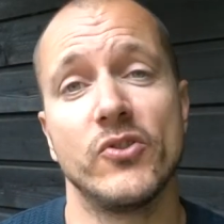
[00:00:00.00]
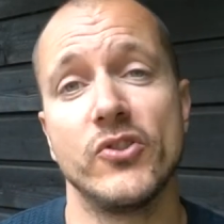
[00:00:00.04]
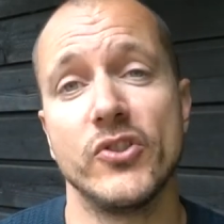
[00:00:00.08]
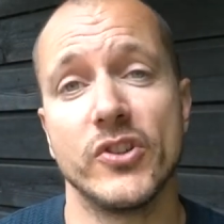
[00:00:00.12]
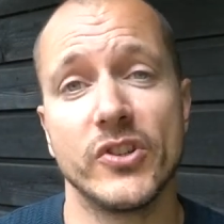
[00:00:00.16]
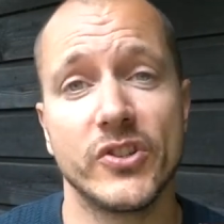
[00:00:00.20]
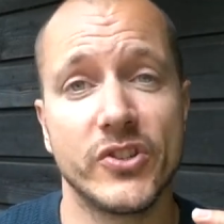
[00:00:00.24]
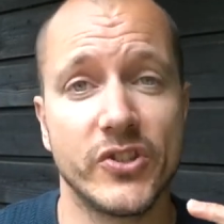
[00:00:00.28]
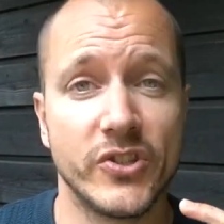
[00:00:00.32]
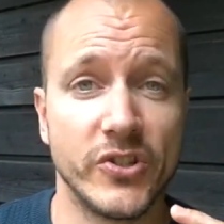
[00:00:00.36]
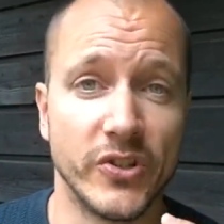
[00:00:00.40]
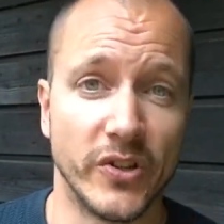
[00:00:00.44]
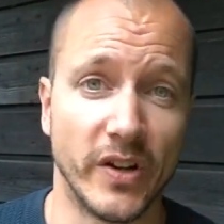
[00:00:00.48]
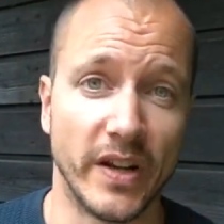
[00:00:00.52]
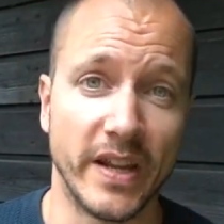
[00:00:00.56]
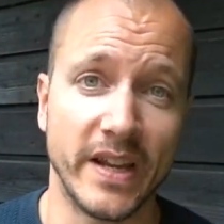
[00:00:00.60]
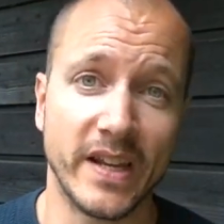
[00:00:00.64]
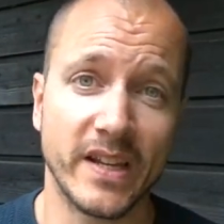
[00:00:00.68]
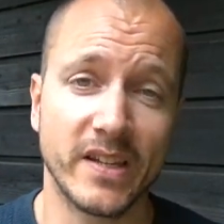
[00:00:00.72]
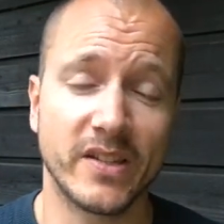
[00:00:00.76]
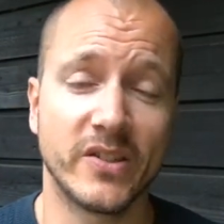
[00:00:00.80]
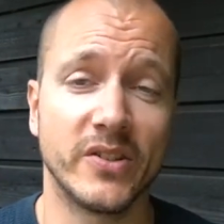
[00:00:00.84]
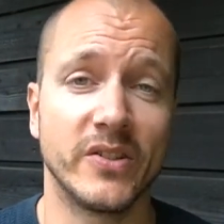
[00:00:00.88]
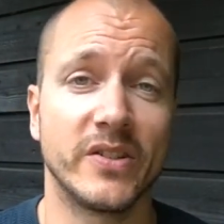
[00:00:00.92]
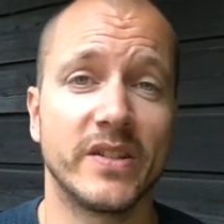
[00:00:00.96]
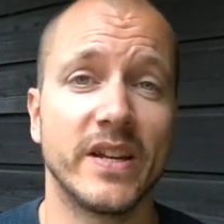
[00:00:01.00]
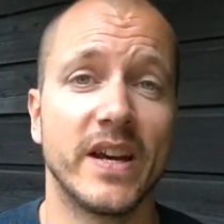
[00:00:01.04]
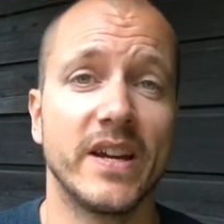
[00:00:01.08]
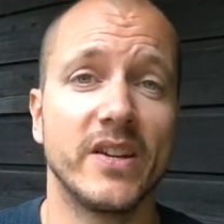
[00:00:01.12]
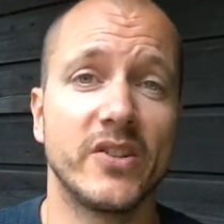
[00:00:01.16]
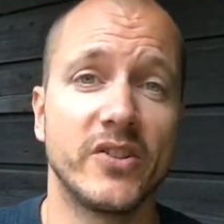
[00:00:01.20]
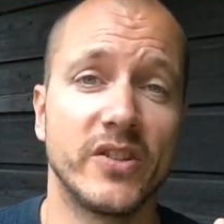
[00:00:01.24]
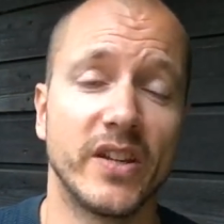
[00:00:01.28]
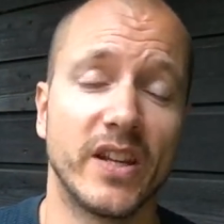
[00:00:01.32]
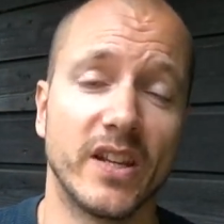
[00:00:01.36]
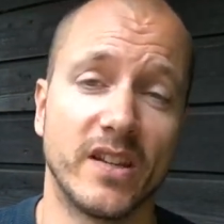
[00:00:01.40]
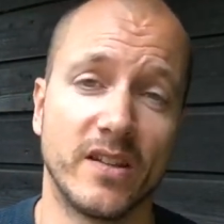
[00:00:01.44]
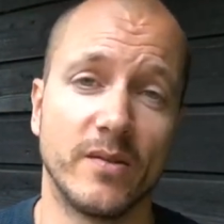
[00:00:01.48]
just to link to sites
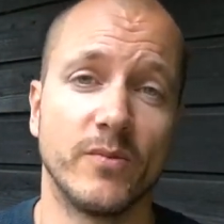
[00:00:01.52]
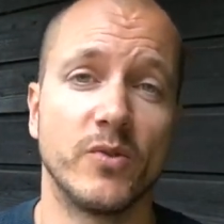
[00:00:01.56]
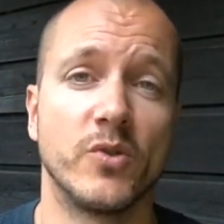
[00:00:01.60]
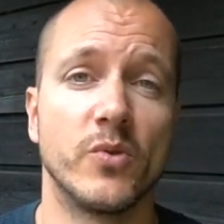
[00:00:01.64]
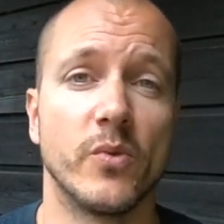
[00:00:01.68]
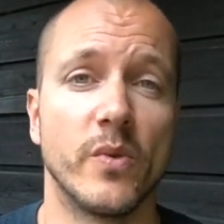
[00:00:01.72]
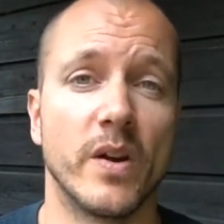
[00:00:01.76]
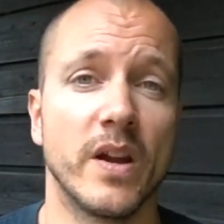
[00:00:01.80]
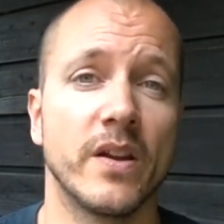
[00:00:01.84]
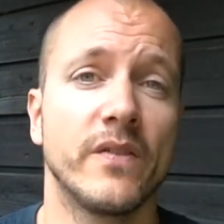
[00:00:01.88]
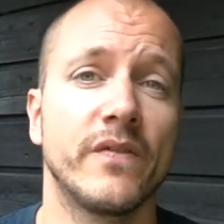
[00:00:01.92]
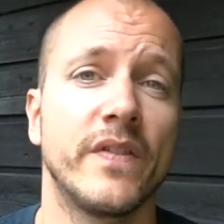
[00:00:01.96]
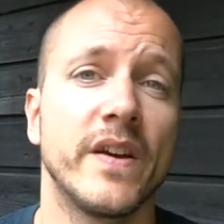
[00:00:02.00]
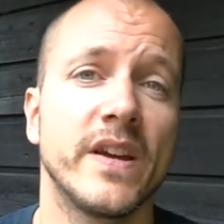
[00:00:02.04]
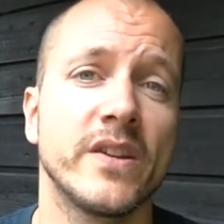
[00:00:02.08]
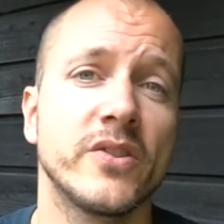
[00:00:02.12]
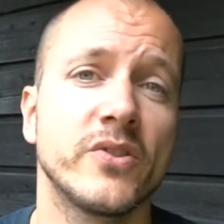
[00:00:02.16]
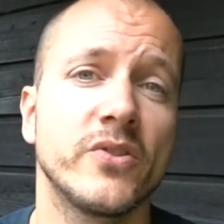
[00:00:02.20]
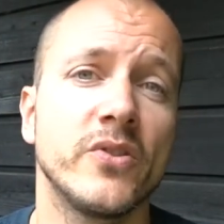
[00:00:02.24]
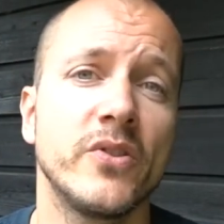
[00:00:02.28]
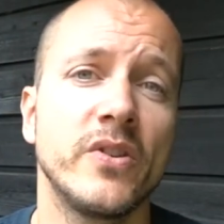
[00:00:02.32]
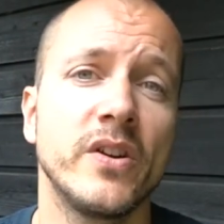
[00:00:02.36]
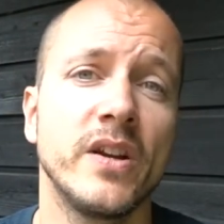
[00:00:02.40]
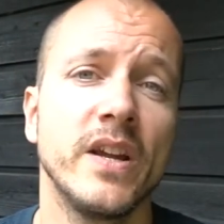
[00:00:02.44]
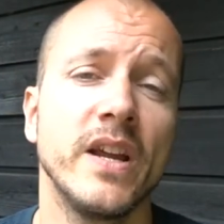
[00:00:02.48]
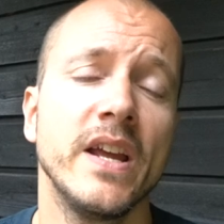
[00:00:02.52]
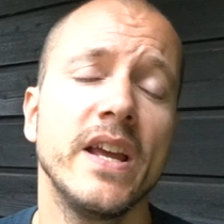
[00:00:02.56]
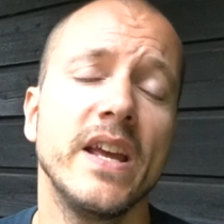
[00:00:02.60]
to get them to rank faster,